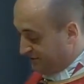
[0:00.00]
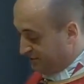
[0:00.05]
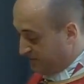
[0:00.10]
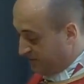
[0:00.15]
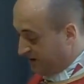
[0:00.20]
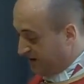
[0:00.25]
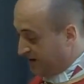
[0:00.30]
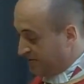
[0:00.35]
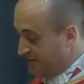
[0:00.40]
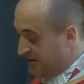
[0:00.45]

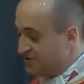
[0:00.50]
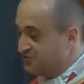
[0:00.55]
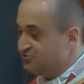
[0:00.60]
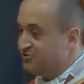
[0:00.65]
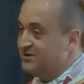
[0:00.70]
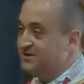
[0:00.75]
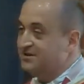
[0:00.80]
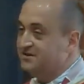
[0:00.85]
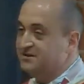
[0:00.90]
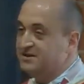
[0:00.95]

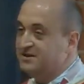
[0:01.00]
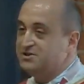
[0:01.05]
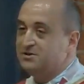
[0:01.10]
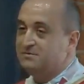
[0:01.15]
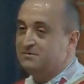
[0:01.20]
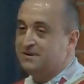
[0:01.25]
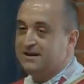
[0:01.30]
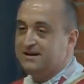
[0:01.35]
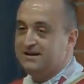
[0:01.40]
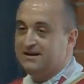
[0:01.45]
parliamentary
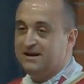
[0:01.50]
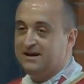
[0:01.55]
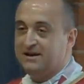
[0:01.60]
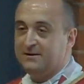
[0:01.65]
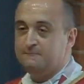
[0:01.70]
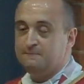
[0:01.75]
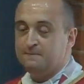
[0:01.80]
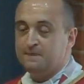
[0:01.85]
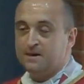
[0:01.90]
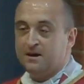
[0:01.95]
decision making.